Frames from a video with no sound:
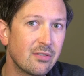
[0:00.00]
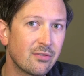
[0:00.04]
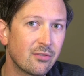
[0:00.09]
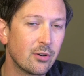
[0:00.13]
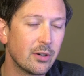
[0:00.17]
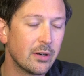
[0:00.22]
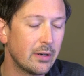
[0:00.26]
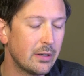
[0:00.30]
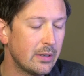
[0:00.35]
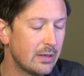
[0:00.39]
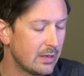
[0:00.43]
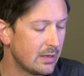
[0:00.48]

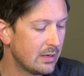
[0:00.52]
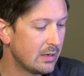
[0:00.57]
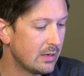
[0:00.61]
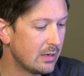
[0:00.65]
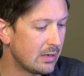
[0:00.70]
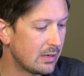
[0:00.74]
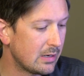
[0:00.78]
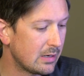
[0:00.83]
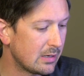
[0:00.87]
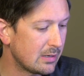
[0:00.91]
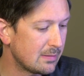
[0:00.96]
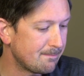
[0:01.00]
different
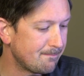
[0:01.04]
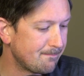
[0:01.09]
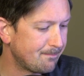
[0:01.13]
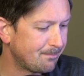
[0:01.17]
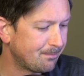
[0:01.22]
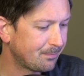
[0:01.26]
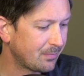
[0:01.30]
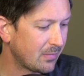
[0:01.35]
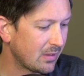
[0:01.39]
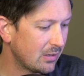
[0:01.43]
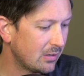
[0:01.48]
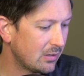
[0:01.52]

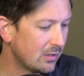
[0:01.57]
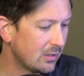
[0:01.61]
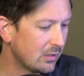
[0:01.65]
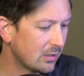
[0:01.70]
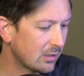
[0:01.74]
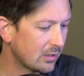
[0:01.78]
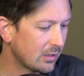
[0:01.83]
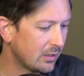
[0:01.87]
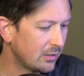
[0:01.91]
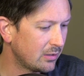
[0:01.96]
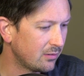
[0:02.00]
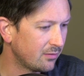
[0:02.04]

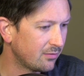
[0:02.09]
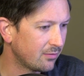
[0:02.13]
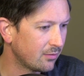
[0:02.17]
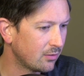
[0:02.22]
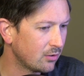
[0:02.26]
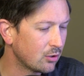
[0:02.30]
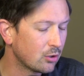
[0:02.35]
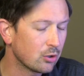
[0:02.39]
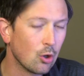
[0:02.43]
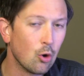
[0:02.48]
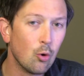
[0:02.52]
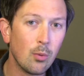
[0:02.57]
kind of
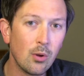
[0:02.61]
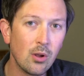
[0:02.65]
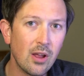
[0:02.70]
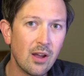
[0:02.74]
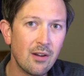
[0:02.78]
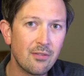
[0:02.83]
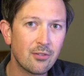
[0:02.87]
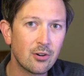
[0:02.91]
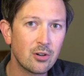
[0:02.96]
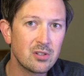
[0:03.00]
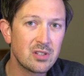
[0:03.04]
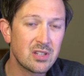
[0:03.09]
global
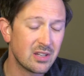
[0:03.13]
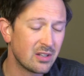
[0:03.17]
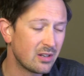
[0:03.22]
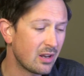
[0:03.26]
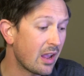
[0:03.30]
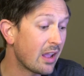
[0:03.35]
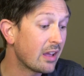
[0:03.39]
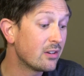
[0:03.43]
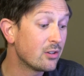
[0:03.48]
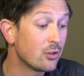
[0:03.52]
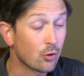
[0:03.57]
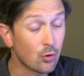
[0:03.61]
efforts
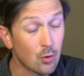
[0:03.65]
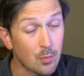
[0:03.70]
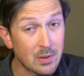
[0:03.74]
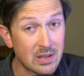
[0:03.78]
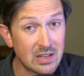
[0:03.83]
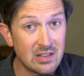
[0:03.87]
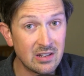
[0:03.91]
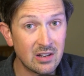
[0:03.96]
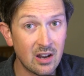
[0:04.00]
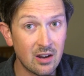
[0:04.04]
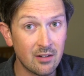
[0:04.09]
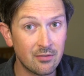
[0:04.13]
and
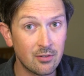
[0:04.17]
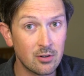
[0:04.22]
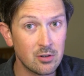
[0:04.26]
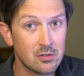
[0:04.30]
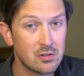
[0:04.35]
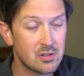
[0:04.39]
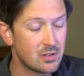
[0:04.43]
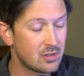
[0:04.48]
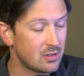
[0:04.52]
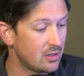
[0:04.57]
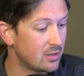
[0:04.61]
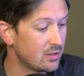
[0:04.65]
European
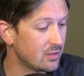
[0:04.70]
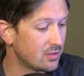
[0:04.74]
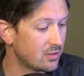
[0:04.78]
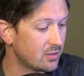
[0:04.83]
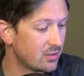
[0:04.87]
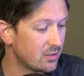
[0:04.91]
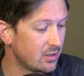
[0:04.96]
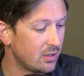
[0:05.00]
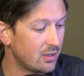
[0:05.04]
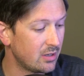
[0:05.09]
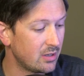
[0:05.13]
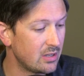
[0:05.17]
efforts
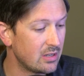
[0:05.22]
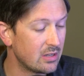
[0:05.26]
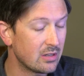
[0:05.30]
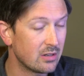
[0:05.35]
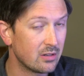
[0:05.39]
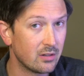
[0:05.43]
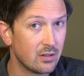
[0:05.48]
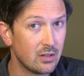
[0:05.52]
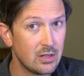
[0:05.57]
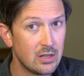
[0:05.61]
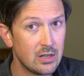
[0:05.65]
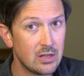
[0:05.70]
as
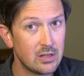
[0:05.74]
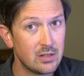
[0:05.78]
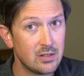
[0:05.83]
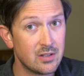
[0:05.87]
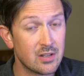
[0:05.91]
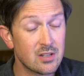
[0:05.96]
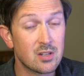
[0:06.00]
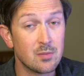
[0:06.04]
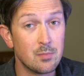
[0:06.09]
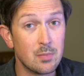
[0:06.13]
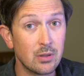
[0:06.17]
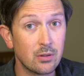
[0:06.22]
in
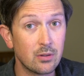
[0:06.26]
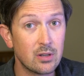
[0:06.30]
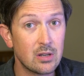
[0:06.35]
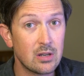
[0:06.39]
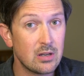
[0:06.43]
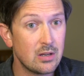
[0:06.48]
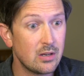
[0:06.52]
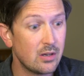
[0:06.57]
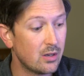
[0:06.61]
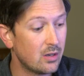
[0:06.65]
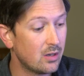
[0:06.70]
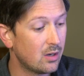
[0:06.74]

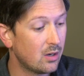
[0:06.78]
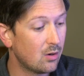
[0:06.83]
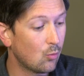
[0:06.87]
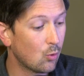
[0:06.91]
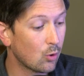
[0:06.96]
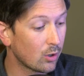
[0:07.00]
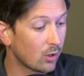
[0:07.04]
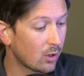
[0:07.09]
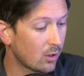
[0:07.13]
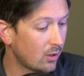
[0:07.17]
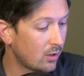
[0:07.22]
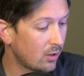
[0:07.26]
disability
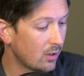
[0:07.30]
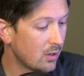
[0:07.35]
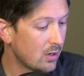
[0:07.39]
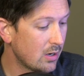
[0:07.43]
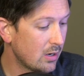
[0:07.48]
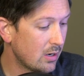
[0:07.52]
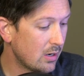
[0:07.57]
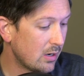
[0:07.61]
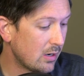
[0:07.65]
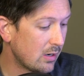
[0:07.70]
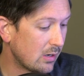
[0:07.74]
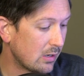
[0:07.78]
work,
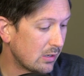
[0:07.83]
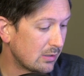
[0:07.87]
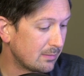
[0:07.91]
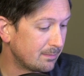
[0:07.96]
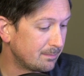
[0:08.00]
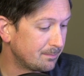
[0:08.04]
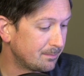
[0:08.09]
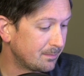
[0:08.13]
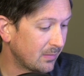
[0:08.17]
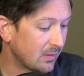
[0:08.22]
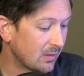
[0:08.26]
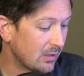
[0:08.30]

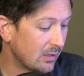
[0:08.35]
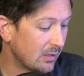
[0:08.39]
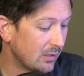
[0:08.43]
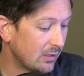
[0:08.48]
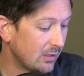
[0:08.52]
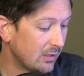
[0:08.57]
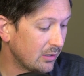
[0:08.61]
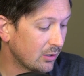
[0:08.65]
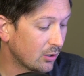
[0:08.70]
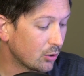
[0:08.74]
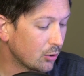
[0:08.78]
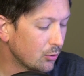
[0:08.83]

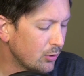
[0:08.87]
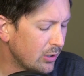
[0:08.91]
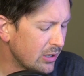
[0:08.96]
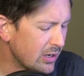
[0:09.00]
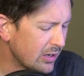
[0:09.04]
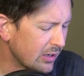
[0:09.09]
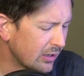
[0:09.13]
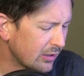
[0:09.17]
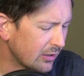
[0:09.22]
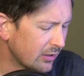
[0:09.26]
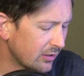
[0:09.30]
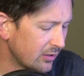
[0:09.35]

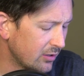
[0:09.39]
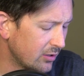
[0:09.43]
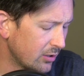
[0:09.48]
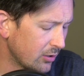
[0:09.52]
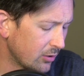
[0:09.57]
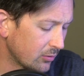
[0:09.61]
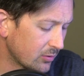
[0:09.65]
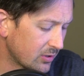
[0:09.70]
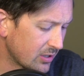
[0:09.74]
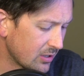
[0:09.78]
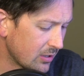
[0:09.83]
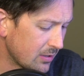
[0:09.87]
including,
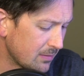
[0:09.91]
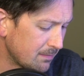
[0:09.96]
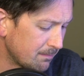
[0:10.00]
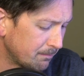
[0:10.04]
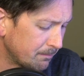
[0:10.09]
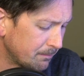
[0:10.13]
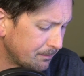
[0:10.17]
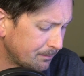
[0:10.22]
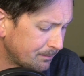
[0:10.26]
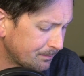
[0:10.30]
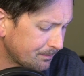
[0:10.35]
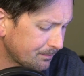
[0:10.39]

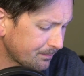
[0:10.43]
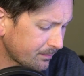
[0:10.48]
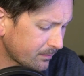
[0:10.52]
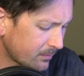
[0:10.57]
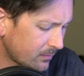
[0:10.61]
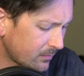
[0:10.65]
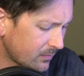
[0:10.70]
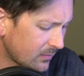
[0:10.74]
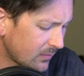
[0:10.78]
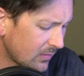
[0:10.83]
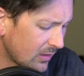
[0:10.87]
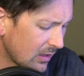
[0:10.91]
some
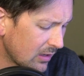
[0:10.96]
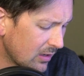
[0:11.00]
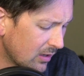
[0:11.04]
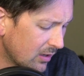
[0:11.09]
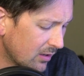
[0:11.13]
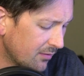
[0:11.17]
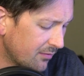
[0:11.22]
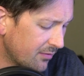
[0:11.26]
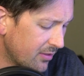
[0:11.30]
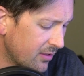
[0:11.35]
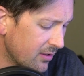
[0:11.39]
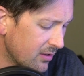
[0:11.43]

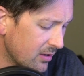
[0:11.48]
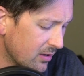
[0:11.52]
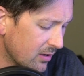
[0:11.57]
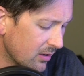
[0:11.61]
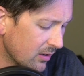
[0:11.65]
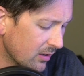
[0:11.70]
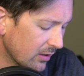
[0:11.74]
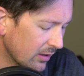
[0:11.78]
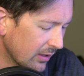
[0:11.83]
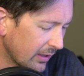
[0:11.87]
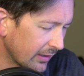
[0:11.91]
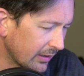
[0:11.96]
of
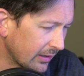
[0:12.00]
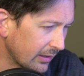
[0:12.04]
the